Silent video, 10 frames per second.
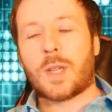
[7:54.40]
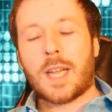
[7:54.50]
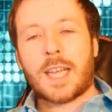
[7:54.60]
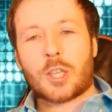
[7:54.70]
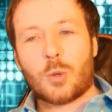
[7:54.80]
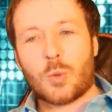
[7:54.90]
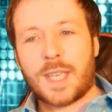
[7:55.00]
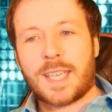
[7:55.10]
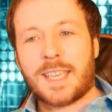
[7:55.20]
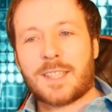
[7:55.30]
You
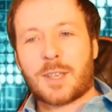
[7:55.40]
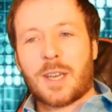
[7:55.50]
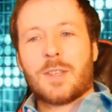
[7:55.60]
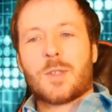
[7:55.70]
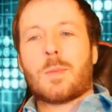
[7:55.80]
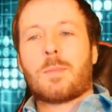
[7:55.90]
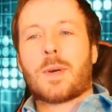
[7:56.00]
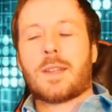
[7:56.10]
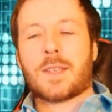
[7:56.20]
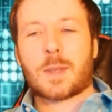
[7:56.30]
need
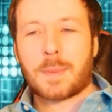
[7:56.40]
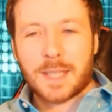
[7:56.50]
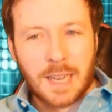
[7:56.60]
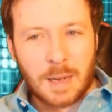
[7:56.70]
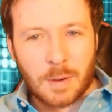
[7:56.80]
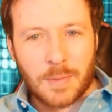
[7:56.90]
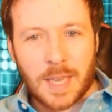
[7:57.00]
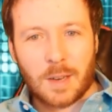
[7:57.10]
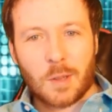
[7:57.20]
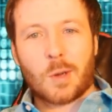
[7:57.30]
somebody that's a bit down on their
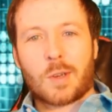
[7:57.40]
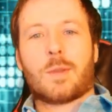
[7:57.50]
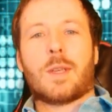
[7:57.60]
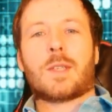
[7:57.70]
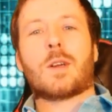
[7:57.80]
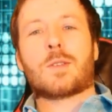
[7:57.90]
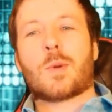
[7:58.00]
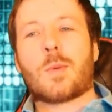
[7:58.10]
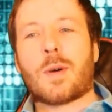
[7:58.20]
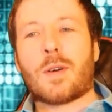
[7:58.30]
luck, that's not
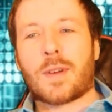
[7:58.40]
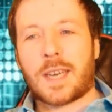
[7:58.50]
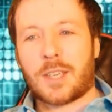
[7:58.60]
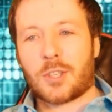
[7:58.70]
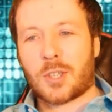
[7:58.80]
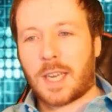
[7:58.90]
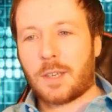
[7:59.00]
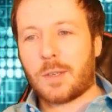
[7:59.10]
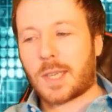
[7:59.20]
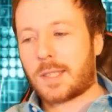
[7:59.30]
doing well financially, and
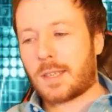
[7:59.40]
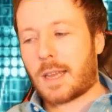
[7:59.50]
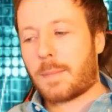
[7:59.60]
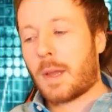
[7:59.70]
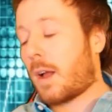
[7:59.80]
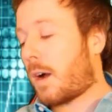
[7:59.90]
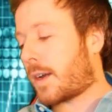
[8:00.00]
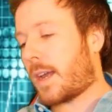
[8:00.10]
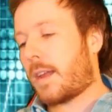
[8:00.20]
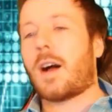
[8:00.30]
you say to them,
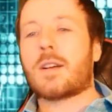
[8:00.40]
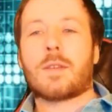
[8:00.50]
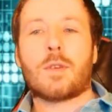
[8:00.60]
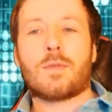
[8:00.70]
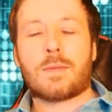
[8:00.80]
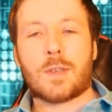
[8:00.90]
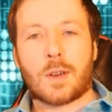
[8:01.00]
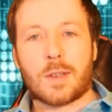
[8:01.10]
okay, I'll give you $50 a